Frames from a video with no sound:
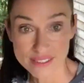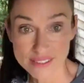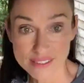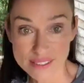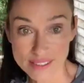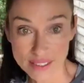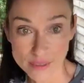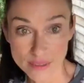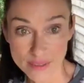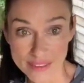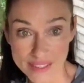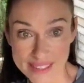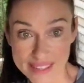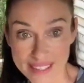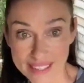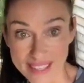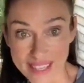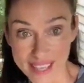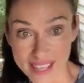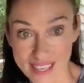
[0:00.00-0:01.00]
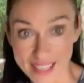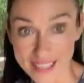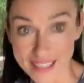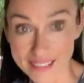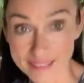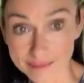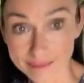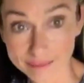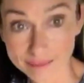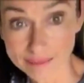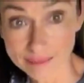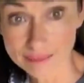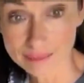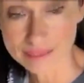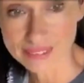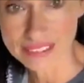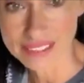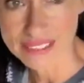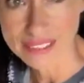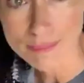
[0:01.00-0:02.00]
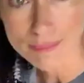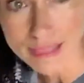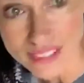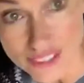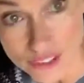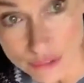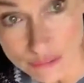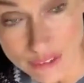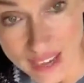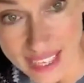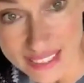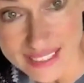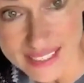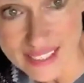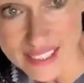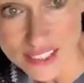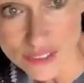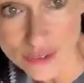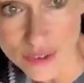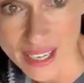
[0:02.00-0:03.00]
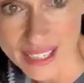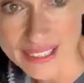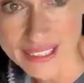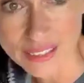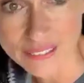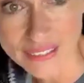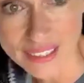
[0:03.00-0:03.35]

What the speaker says: I'll just lower this again. So you're going to mix your fats and your dried